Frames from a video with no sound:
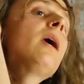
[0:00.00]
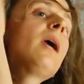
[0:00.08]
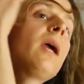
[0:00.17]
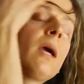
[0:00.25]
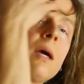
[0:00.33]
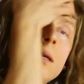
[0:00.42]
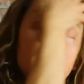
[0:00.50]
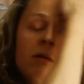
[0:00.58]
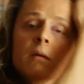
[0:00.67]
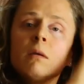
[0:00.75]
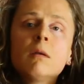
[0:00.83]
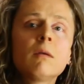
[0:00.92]
And
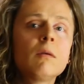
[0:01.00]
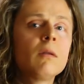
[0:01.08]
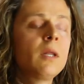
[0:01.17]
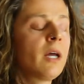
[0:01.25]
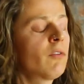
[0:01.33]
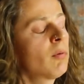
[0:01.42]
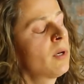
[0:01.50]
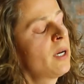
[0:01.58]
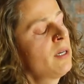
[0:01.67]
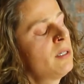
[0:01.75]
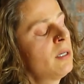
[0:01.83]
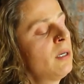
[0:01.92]
that's what I
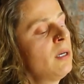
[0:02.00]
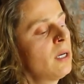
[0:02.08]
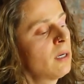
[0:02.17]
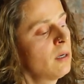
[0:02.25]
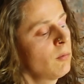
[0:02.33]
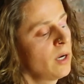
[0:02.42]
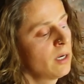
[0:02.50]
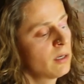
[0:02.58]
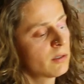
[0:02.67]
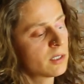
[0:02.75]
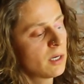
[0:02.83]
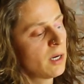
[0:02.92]
did, and I ran
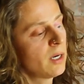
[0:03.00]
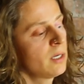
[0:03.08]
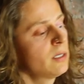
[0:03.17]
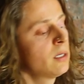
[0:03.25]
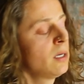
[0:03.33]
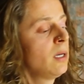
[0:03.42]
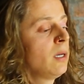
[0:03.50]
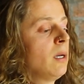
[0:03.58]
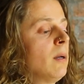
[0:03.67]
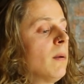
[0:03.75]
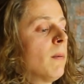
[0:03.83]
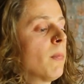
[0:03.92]
outside
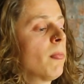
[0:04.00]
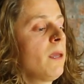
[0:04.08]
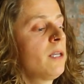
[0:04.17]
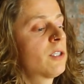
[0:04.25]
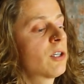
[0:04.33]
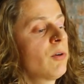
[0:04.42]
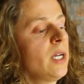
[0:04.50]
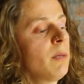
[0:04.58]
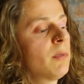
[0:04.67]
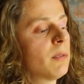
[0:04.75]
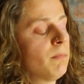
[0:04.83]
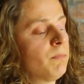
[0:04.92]
and
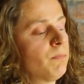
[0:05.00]
screamed.